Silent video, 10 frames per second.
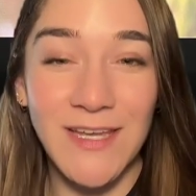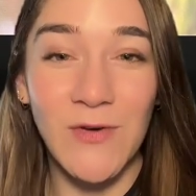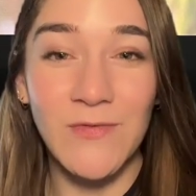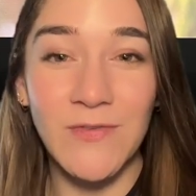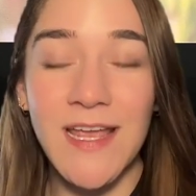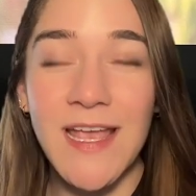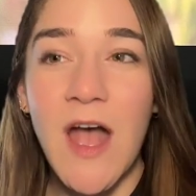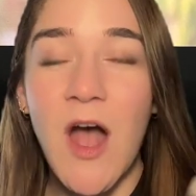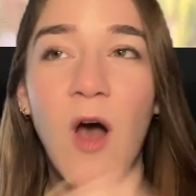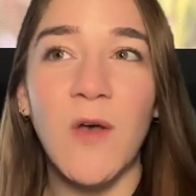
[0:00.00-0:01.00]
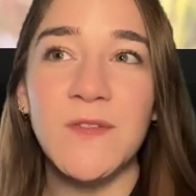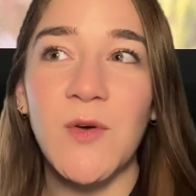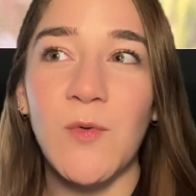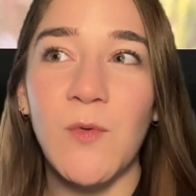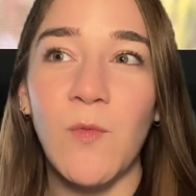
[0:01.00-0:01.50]
and I've said this a million
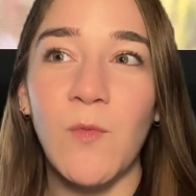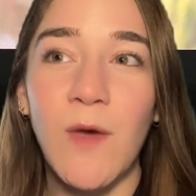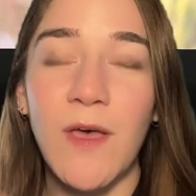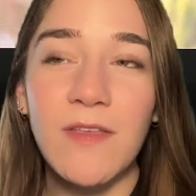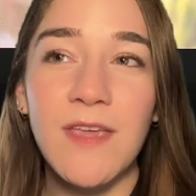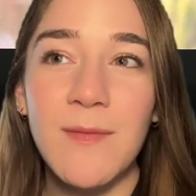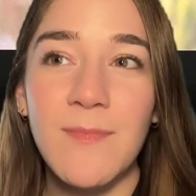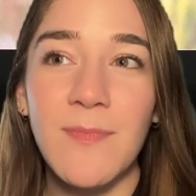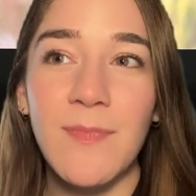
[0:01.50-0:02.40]
times, if